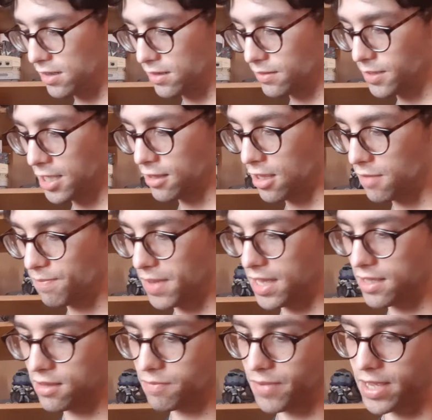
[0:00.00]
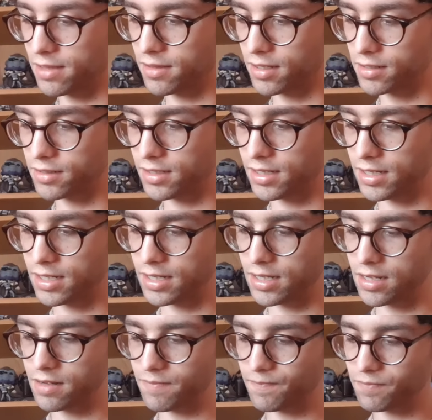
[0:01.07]
This is based
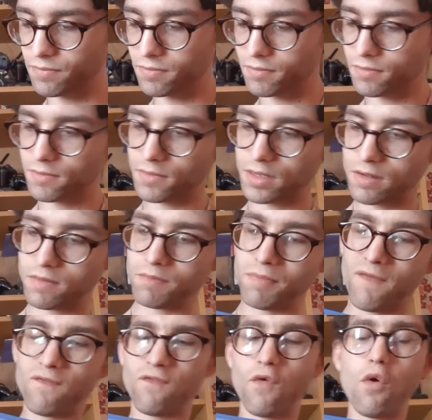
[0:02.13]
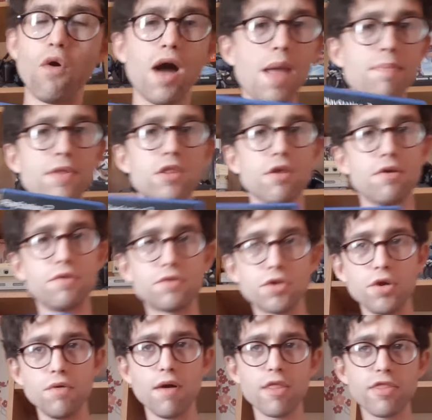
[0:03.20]
basically before Episode
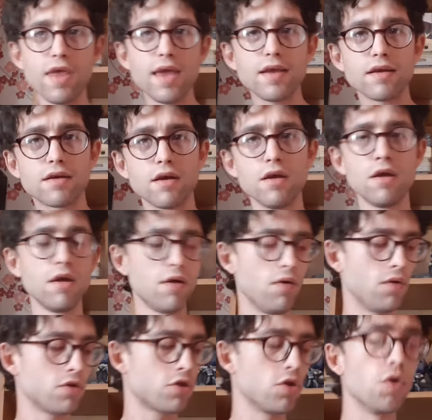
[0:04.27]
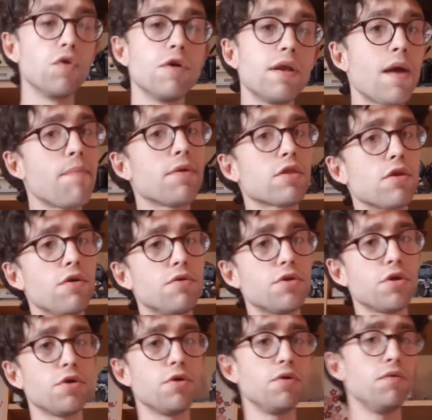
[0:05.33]
2, I think, or during Episode
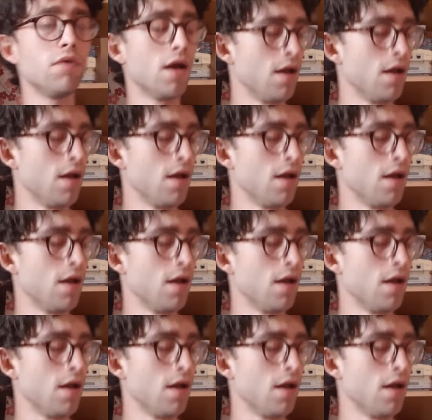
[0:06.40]
2.